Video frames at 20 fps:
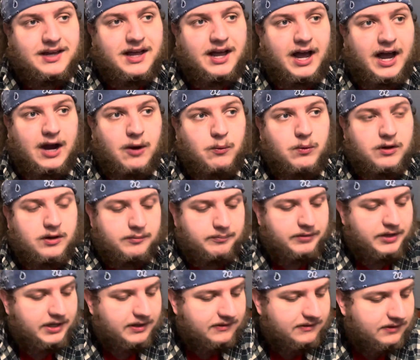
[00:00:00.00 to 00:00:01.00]
I will
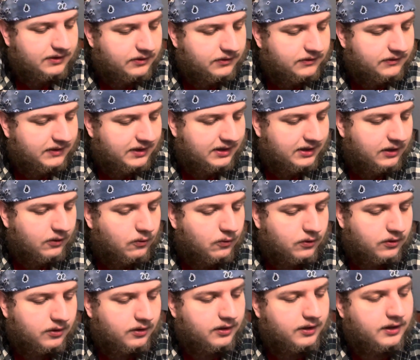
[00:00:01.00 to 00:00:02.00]
unbox those in the
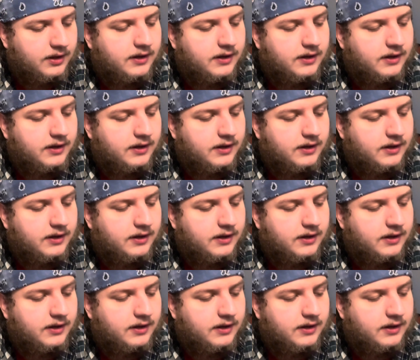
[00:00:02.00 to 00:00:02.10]
order.